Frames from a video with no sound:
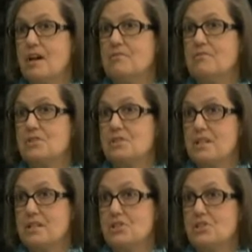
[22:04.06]

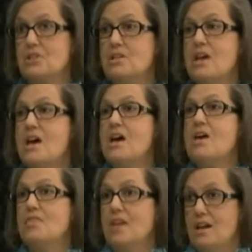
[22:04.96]
conversation,
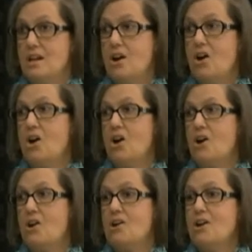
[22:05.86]
they
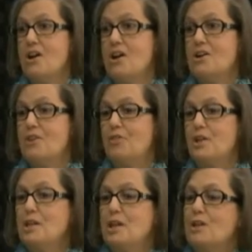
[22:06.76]
are
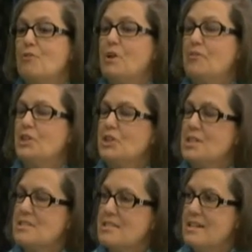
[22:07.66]
thinking of what they're
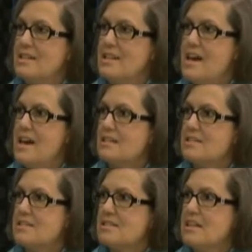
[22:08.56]
going to say
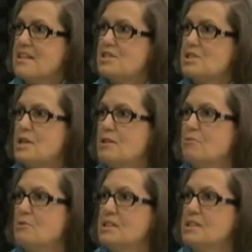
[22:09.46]
next instead
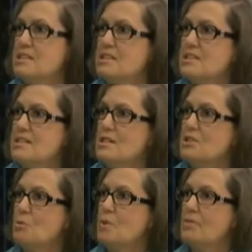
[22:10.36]
of really listening
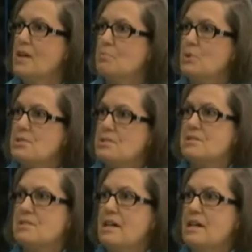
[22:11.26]
to what that
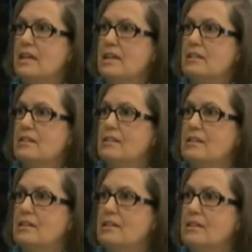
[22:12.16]
person's saying.
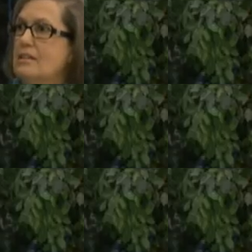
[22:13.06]
Right.